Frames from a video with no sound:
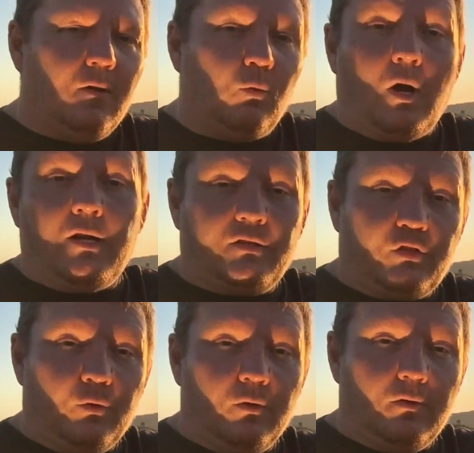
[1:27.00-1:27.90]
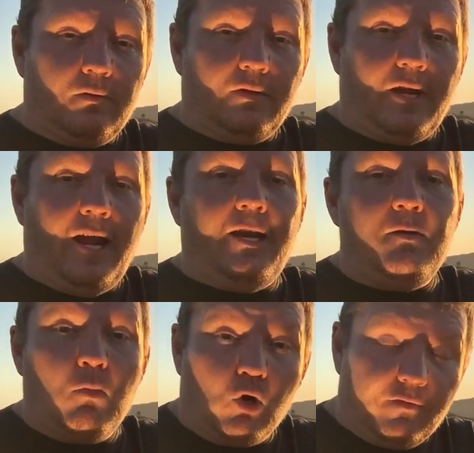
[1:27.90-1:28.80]
Rod Stewart,
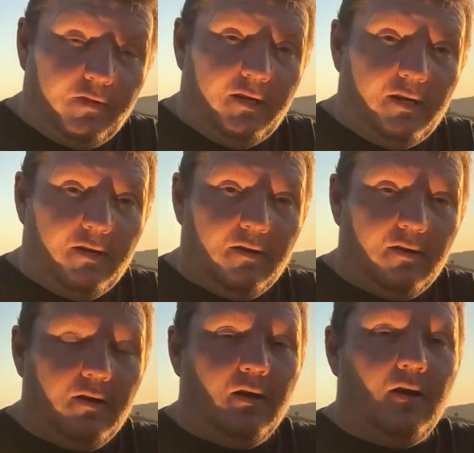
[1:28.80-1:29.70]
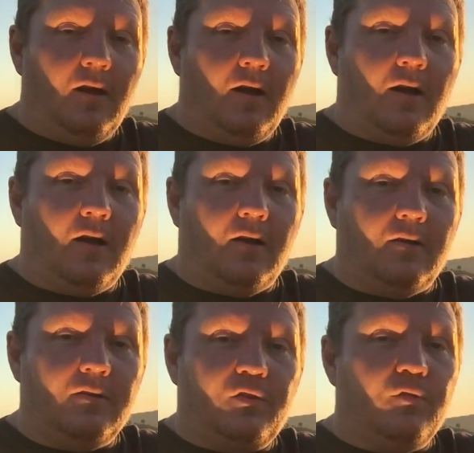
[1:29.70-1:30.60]
Eddie Murphy,
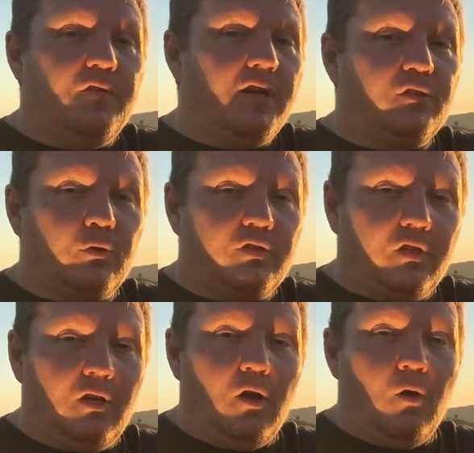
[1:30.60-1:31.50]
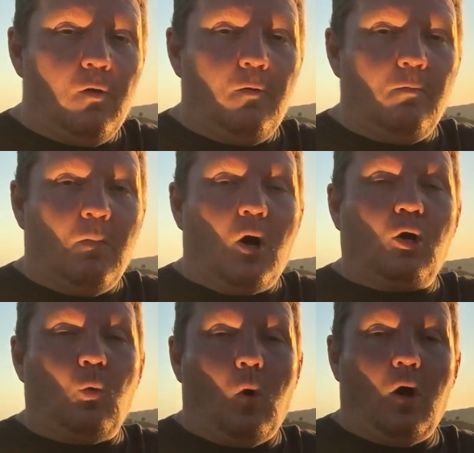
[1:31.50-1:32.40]
Sylvester Stallone,
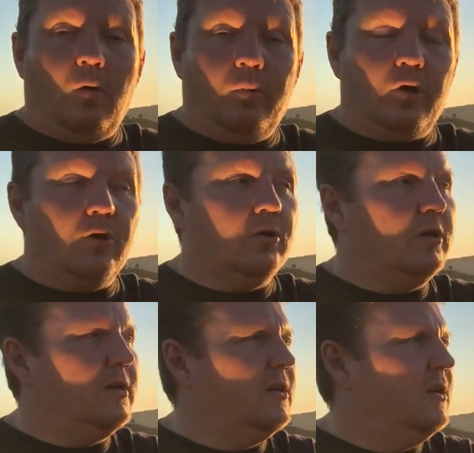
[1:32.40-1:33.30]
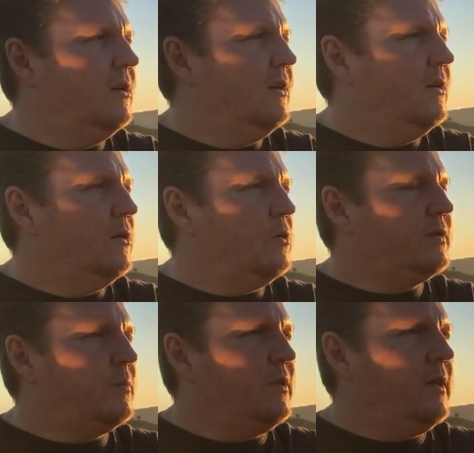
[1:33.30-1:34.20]
Mark Wahlberg. Who are
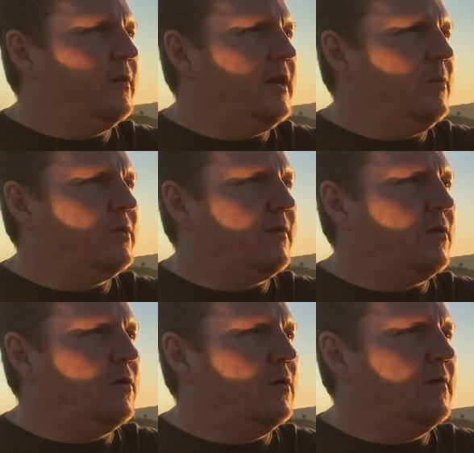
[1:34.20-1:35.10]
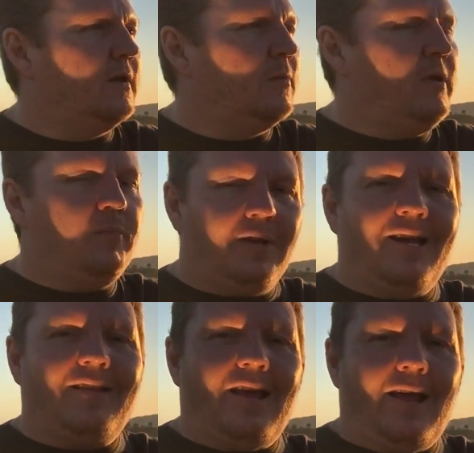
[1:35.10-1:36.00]
some of the other names I've heard over there? People
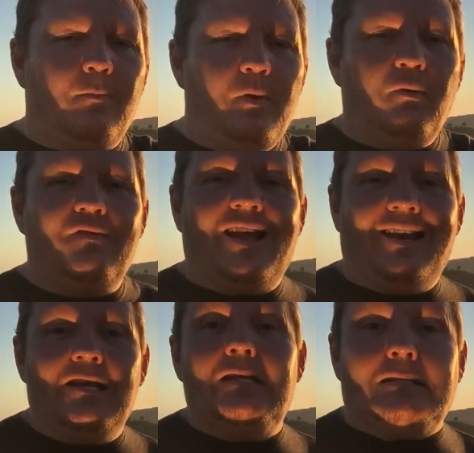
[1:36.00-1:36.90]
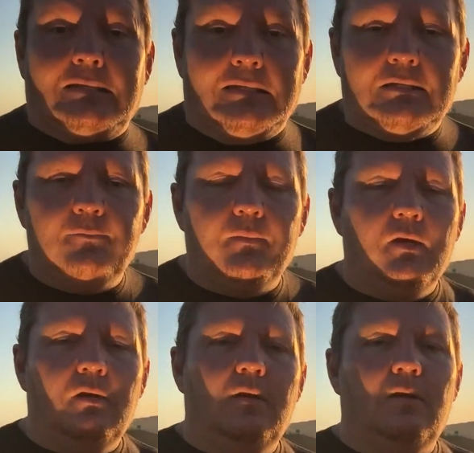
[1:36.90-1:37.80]
like that, people of that ilk,
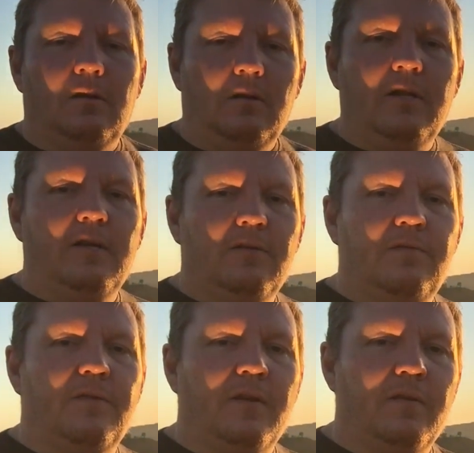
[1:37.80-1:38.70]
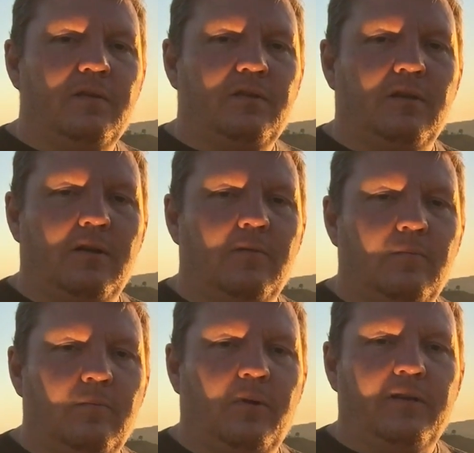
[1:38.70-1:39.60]
live in this
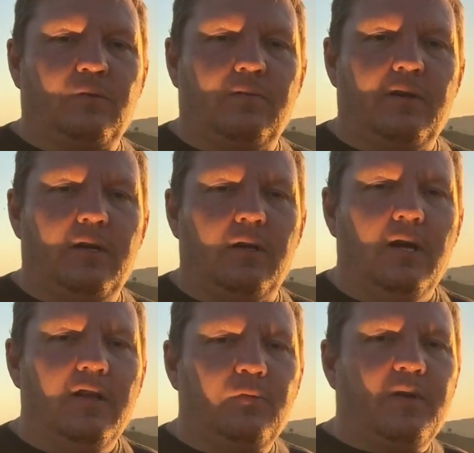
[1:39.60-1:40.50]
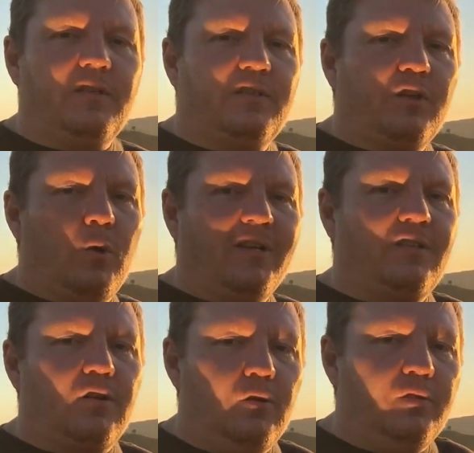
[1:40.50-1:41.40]
place over here. This place is so
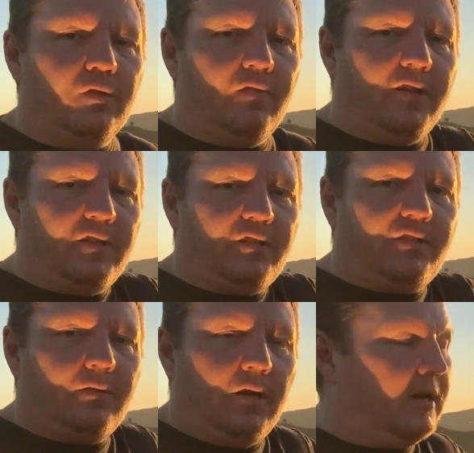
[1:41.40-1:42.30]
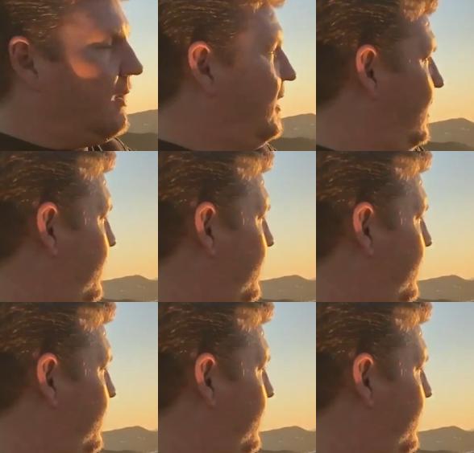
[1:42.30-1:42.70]
exclusive that it's cut